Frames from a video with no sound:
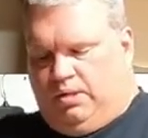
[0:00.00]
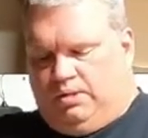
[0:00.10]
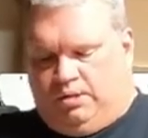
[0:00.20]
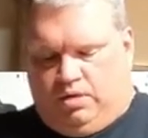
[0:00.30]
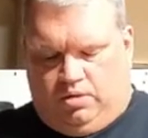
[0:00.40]

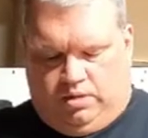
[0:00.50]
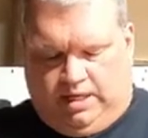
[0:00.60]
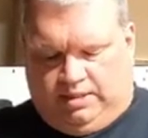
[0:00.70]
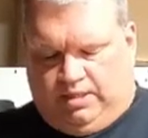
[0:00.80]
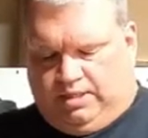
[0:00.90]
so
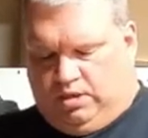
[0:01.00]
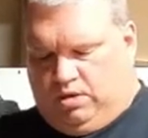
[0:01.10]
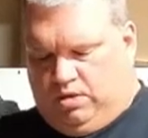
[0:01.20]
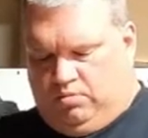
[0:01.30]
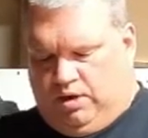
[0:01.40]
that's that's
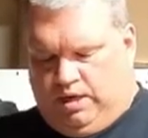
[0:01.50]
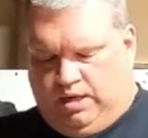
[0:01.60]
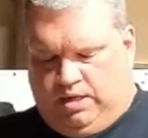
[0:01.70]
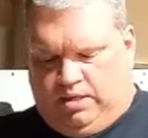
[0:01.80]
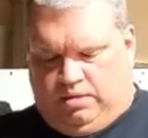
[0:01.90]
good. Right
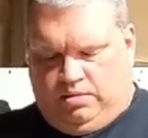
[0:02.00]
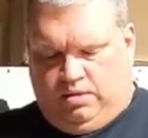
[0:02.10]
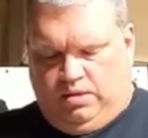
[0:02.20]
now,